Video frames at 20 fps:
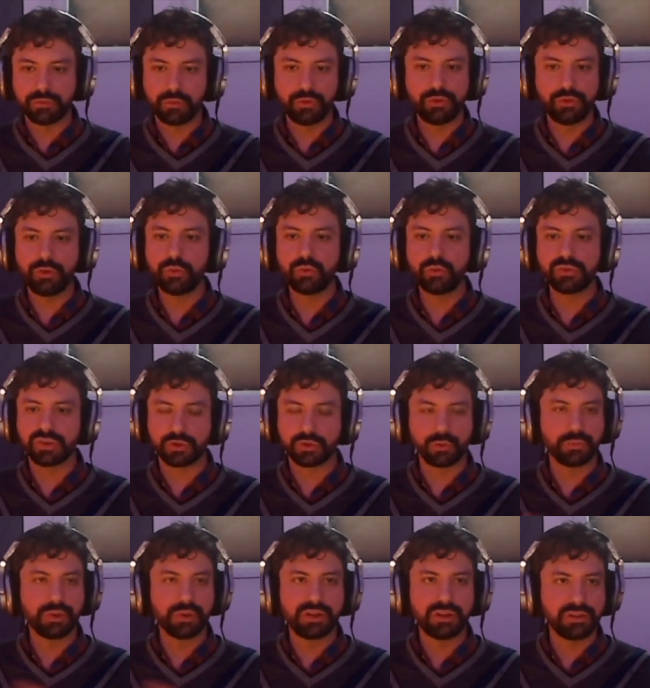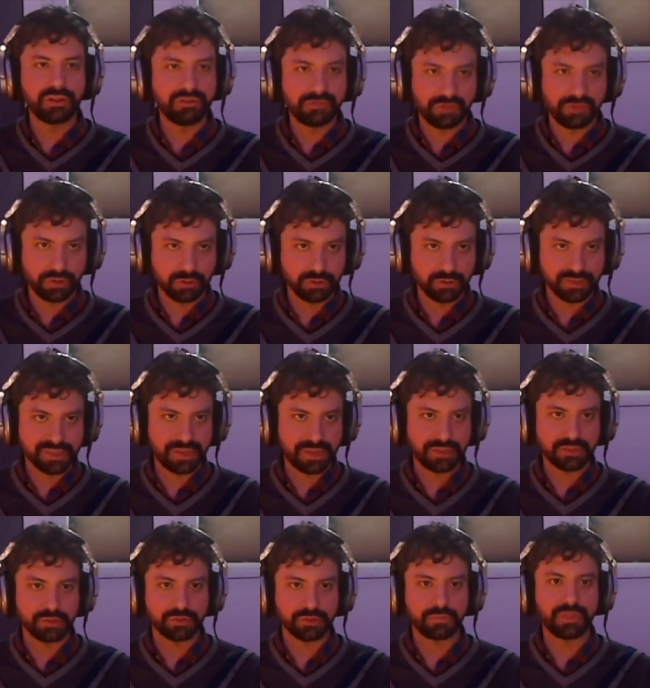Use a completely different
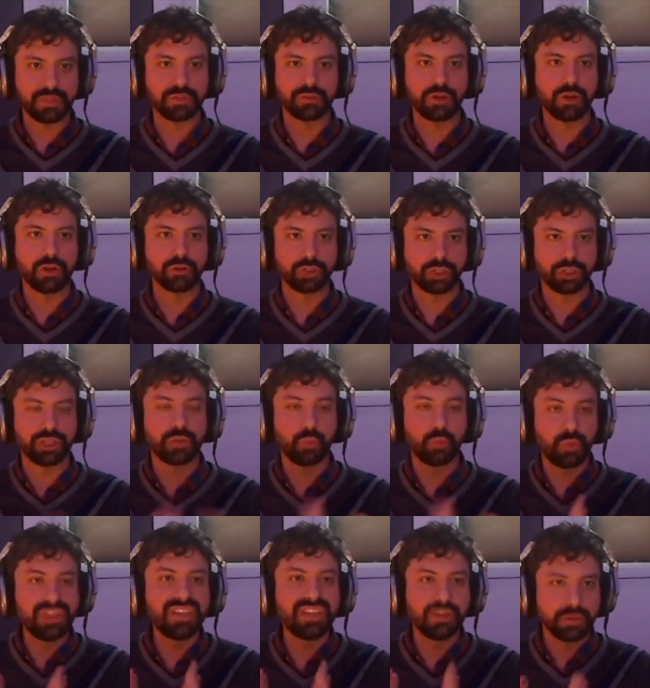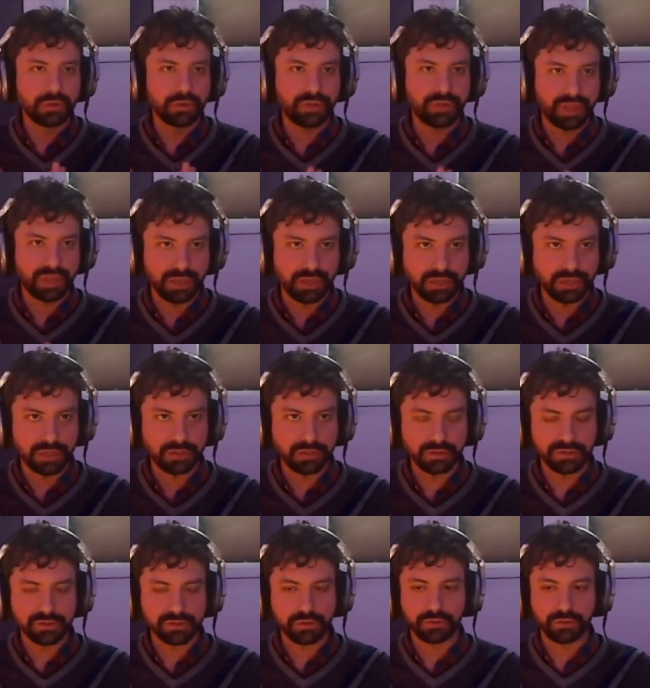consensus methodology that we created. It's called